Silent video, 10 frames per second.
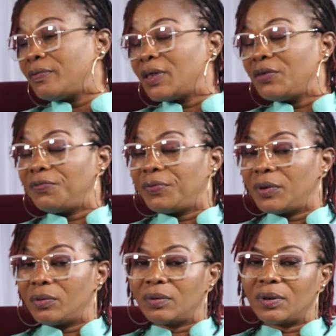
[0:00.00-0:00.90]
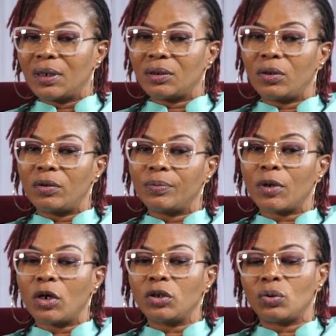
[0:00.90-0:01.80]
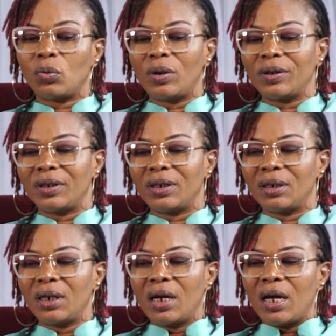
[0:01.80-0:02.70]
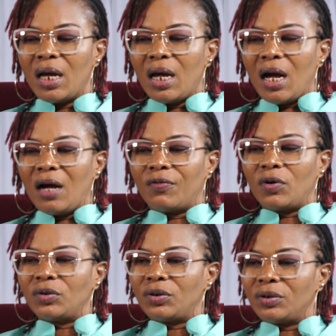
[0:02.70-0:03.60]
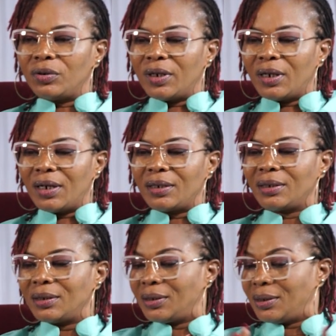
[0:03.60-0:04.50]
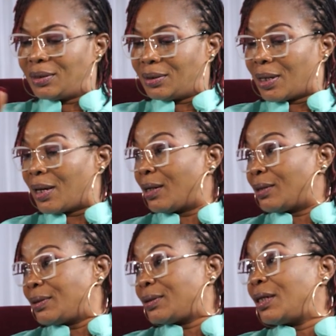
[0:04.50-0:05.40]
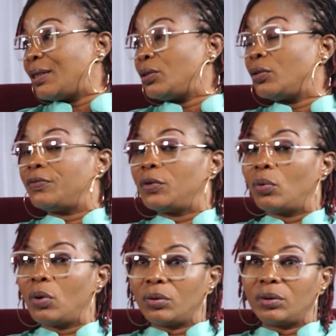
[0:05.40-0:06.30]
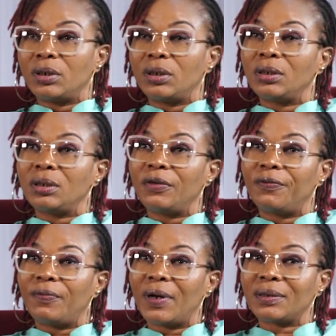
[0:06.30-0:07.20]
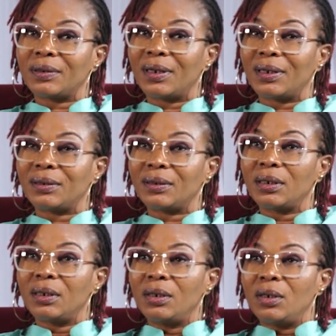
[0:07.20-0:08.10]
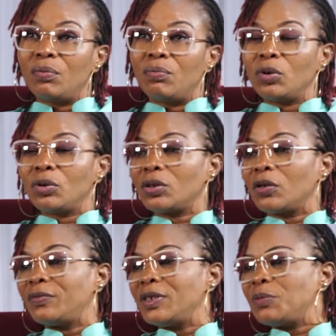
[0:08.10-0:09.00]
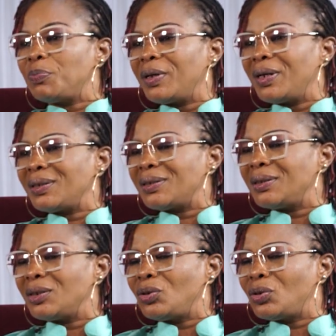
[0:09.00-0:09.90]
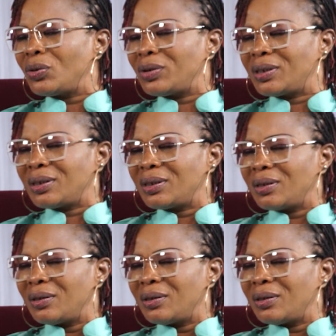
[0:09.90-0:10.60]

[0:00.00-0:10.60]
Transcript: very few that comes. Because one thing I've gone to realize in this side of the world is the fact that most of these parents, they don't